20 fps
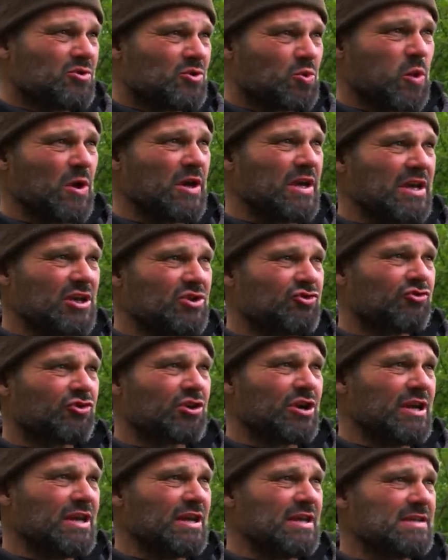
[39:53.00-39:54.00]
twiggy
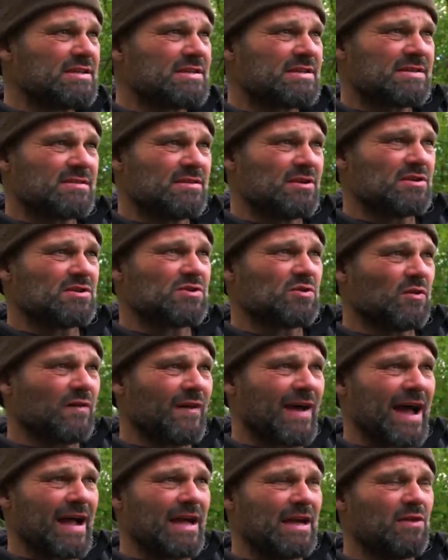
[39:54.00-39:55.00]
trees that sort of
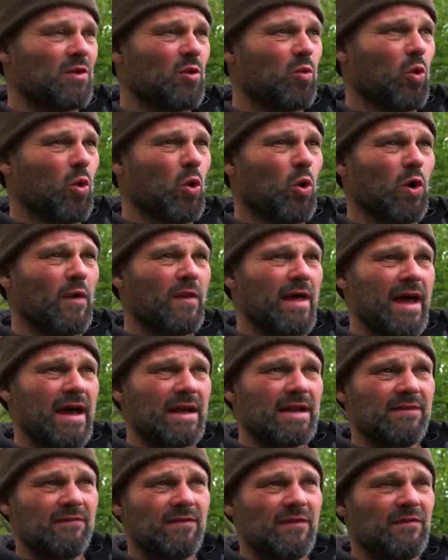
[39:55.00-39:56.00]
hang in the water there,
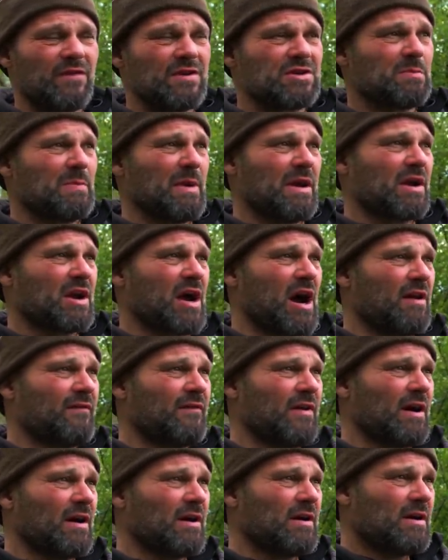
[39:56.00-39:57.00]
give the fish a bit of
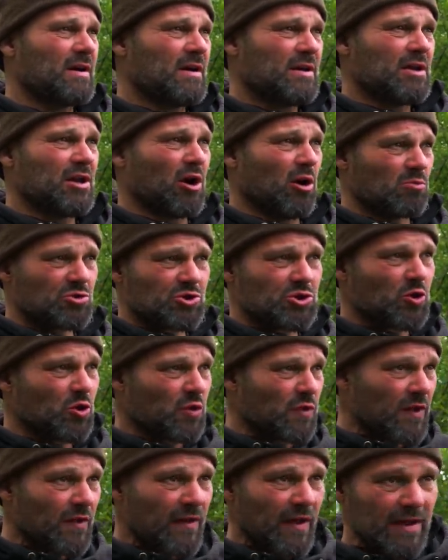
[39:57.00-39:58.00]
cover. You know, I'm
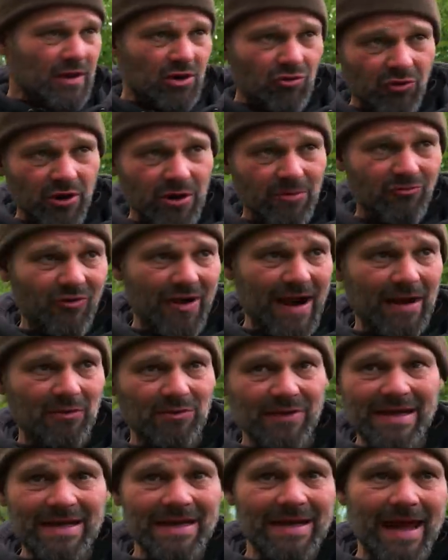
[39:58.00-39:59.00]
sure that they creep
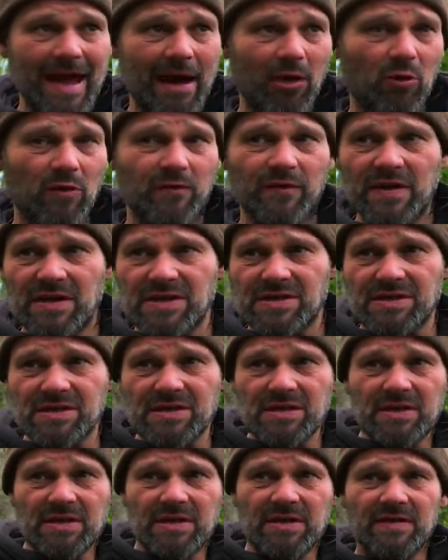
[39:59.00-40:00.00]
round in and out of this
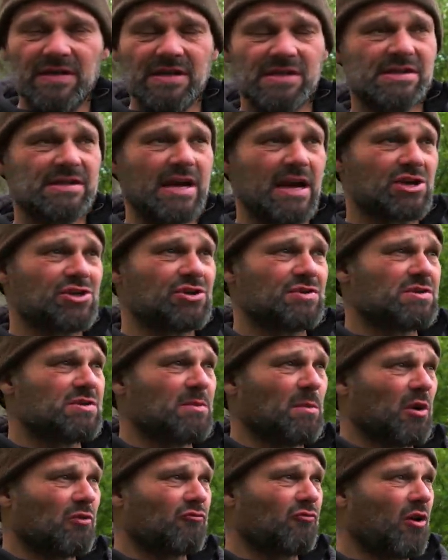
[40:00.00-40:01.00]
section
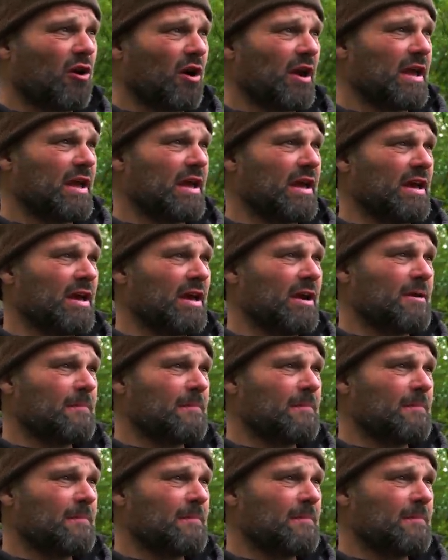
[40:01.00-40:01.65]
to my right here.